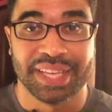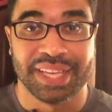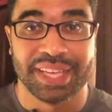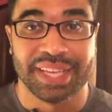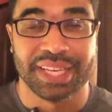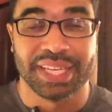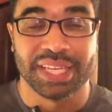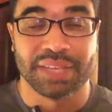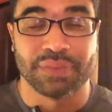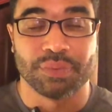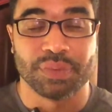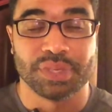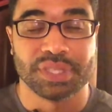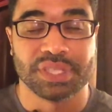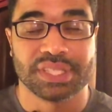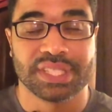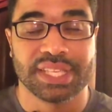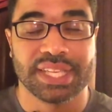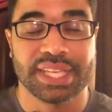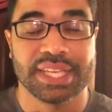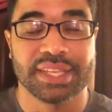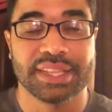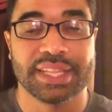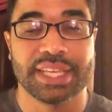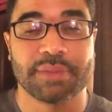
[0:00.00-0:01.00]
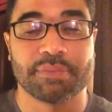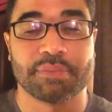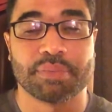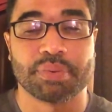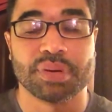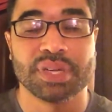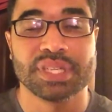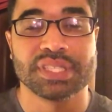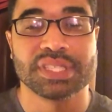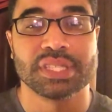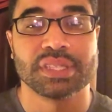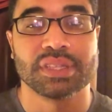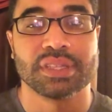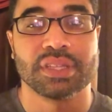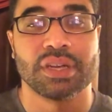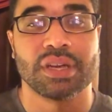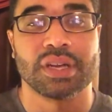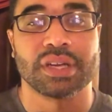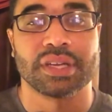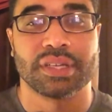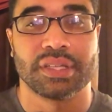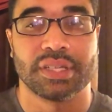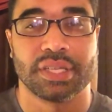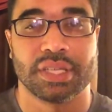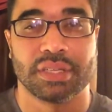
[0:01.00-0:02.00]
And if we stay in that prison long
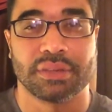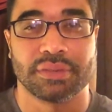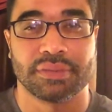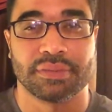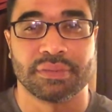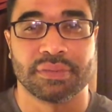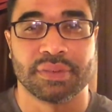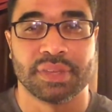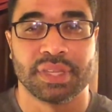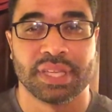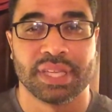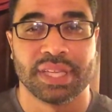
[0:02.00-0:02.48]
enough,